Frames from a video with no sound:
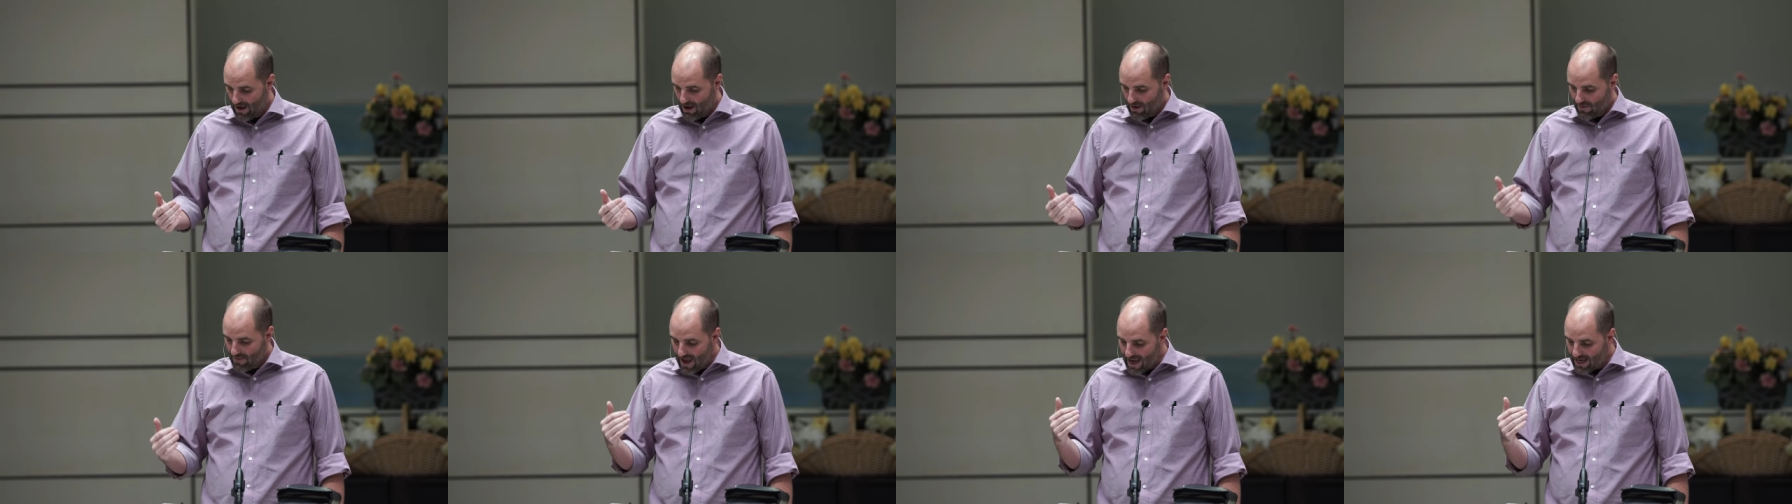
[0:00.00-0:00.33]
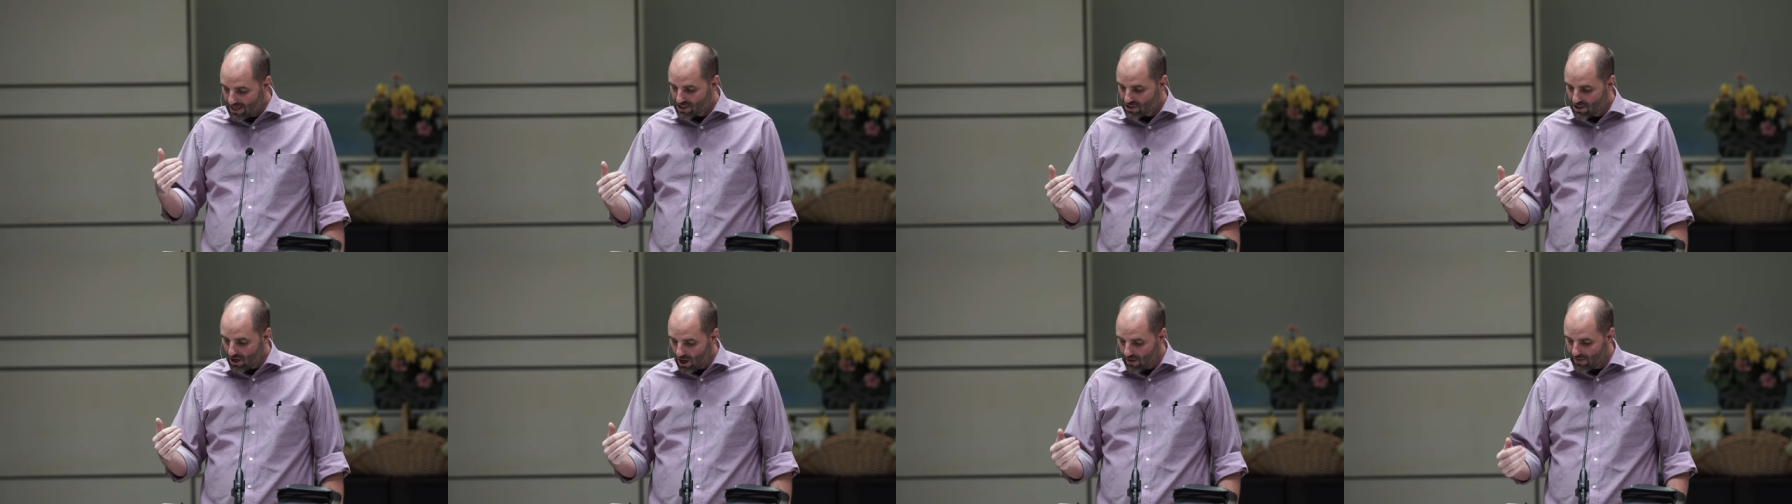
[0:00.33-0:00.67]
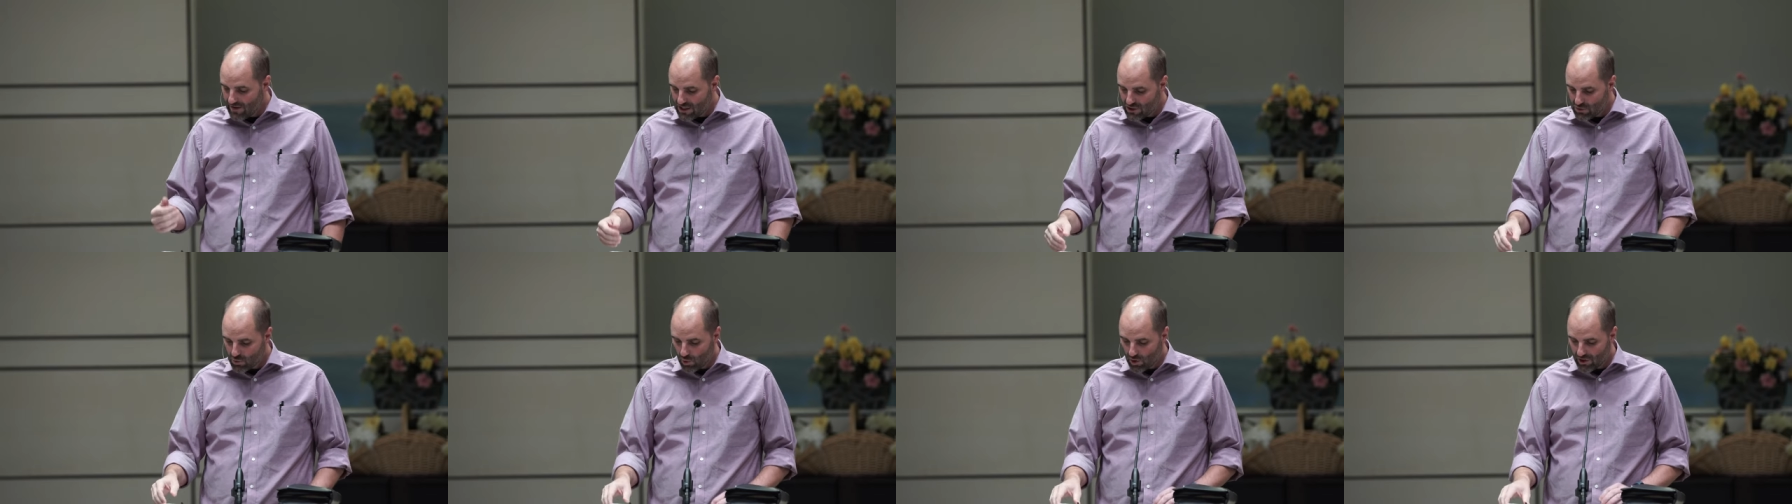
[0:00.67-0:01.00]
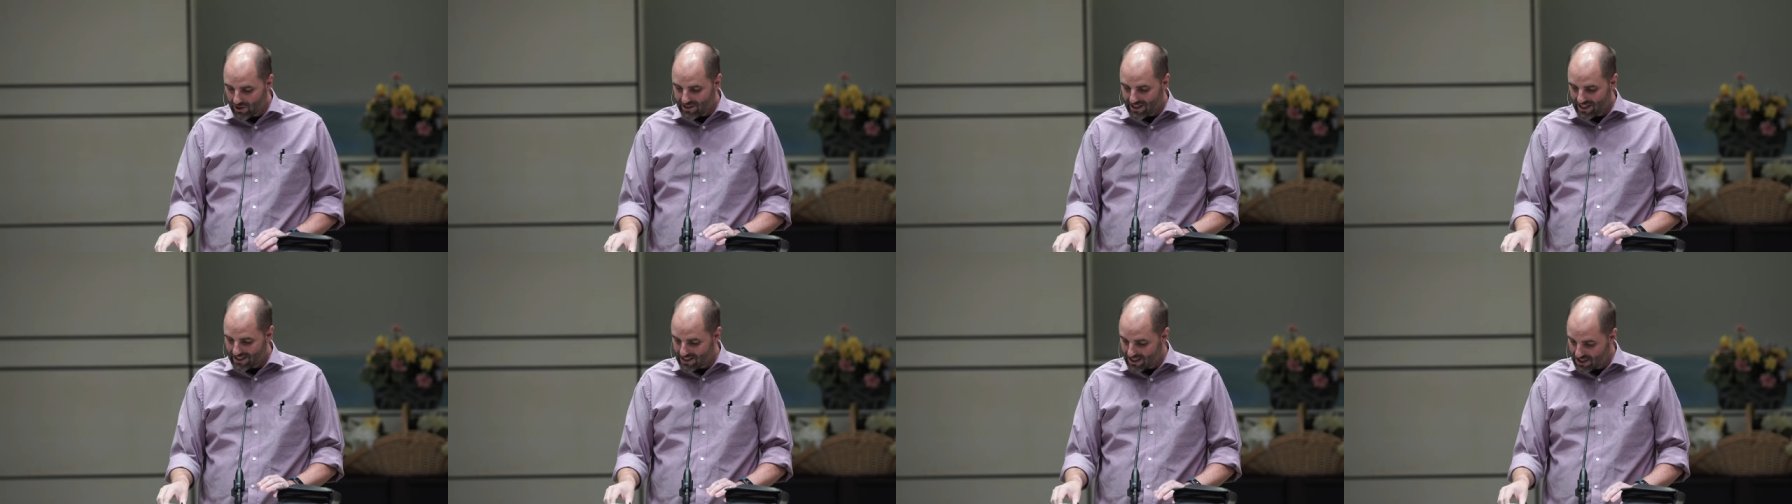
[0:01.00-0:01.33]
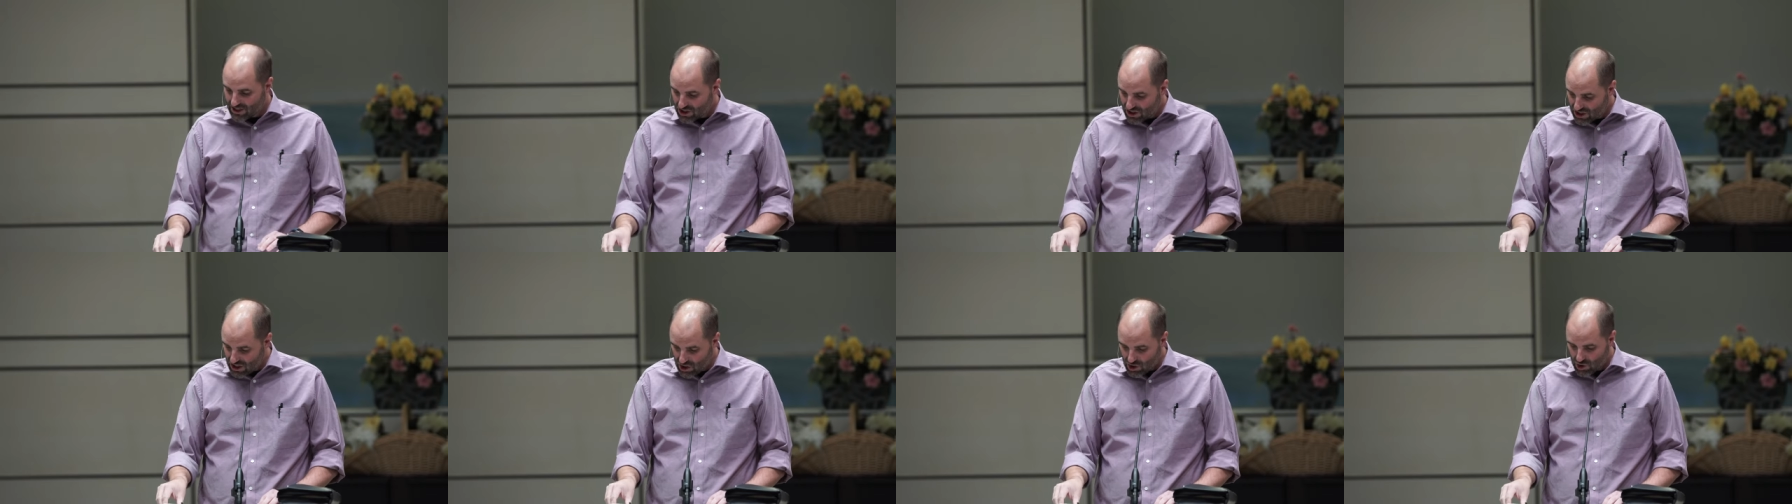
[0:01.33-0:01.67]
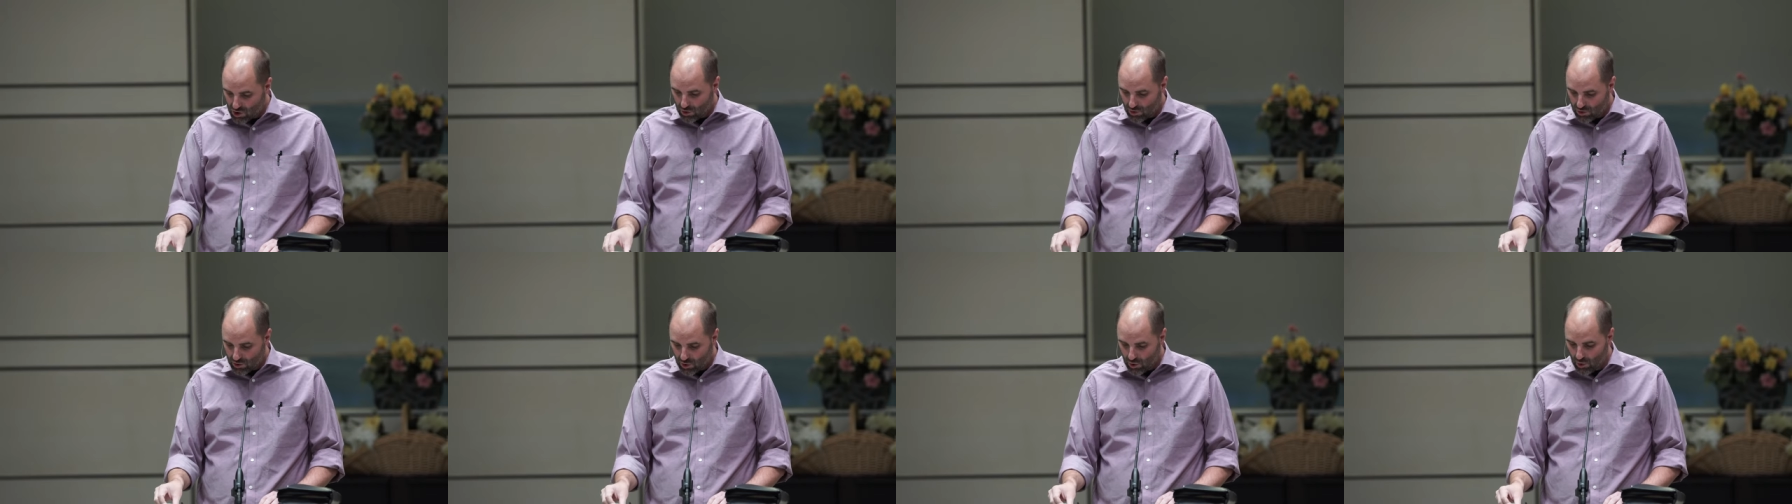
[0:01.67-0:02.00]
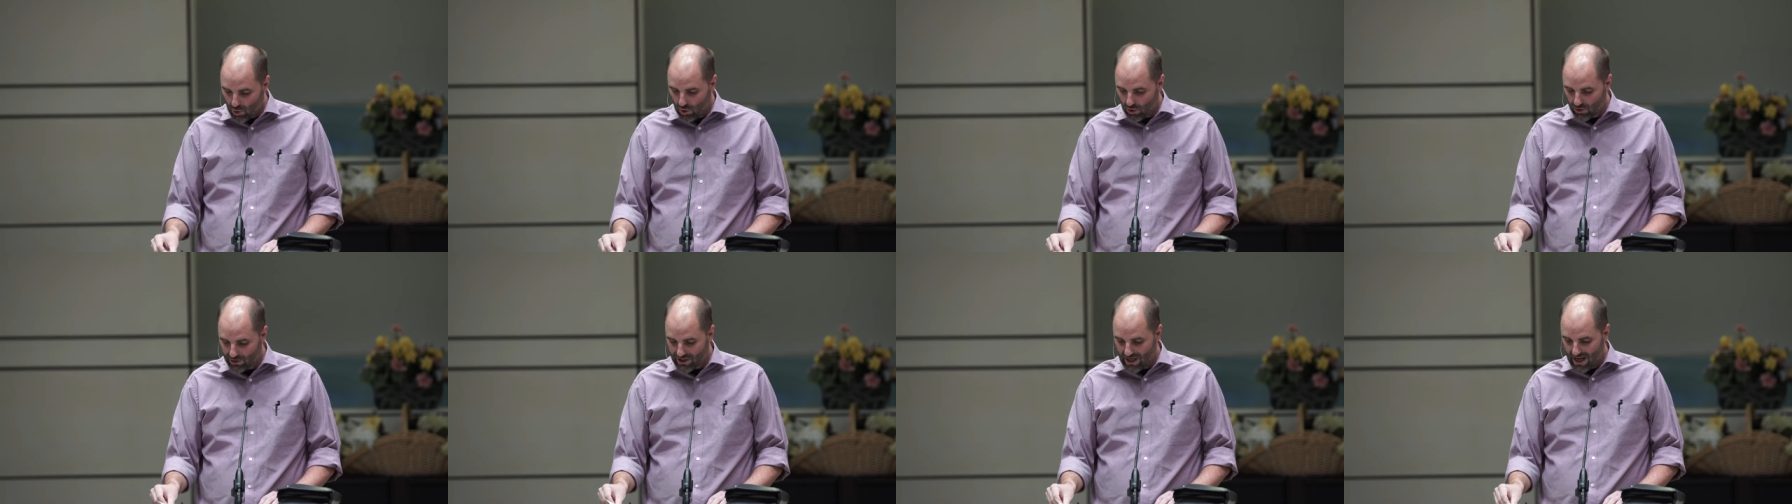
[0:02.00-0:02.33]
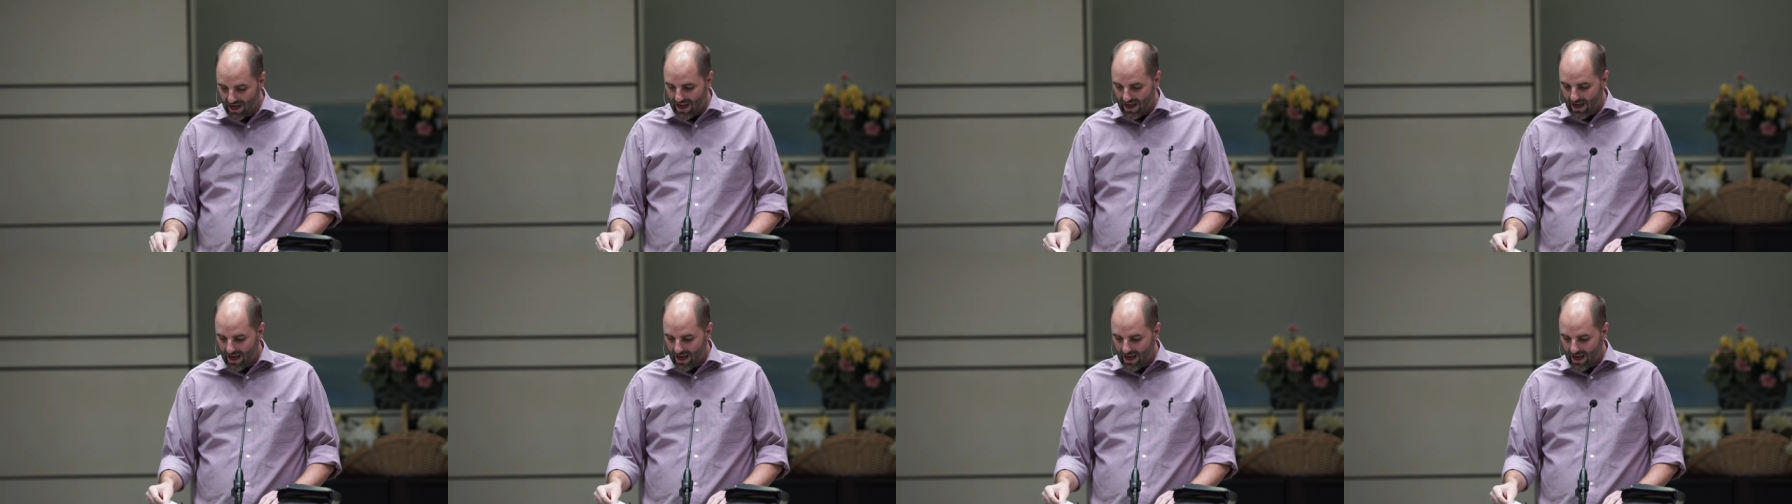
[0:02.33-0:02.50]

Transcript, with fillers: They saw these works as essential tools